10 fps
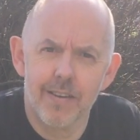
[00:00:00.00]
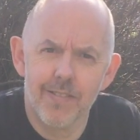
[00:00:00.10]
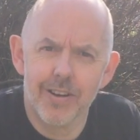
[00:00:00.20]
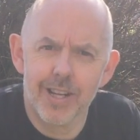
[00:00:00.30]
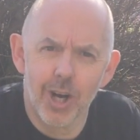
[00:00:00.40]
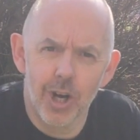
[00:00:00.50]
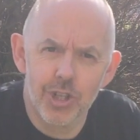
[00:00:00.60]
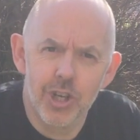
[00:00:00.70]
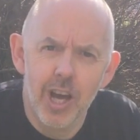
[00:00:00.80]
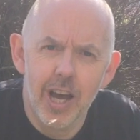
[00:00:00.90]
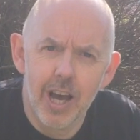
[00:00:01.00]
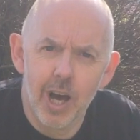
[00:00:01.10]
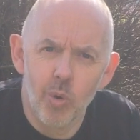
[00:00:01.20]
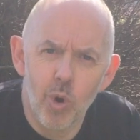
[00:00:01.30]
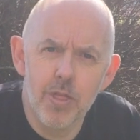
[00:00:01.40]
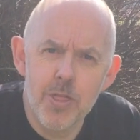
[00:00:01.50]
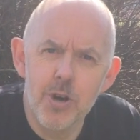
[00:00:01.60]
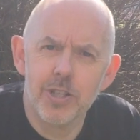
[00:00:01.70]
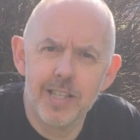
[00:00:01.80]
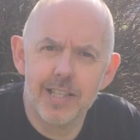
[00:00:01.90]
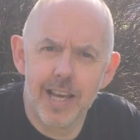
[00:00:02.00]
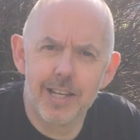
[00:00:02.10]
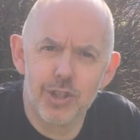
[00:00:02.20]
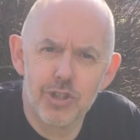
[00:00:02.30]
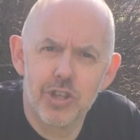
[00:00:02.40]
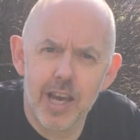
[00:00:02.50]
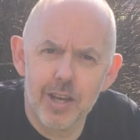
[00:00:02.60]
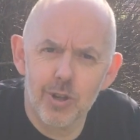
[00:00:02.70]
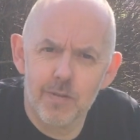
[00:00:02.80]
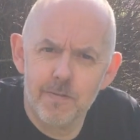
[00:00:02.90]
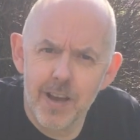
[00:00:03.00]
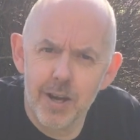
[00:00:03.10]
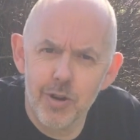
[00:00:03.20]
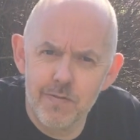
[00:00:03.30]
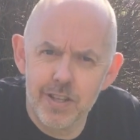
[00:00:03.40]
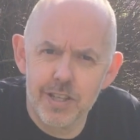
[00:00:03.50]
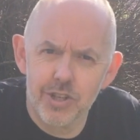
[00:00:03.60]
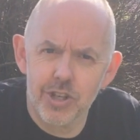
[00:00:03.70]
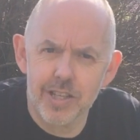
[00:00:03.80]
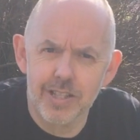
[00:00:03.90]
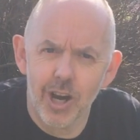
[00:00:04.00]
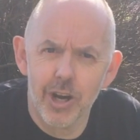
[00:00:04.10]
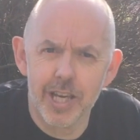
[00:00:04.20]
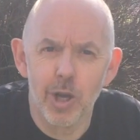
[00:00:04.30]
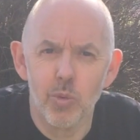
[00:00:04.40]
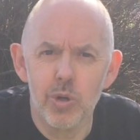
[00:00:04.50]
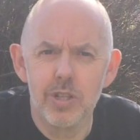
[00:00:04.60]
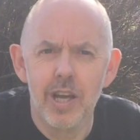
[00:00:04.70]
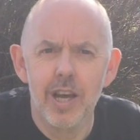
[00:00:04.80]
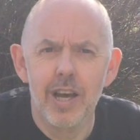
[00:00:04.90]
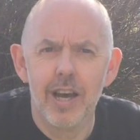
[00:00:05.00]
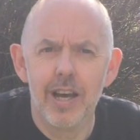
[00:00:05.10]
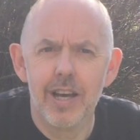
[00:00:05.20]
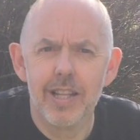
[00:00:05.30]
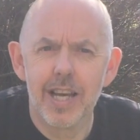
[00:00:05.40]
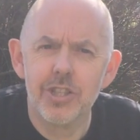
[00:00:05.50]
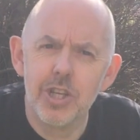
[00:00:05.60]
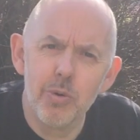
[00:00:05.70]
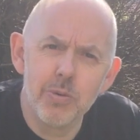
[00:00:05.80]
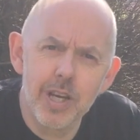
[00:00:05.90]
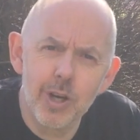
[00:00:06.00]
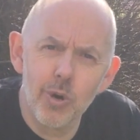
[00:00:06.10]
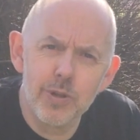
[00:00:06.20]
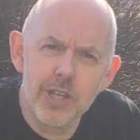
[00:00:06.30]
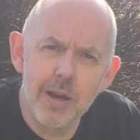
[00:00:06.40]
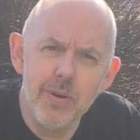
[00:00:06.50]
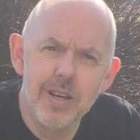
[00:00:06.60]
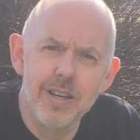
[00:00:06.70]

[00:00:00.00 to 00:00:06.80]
a very large uh, 132nd scale fairy village in Highgate Woods uh, last year. What was that called, Sam?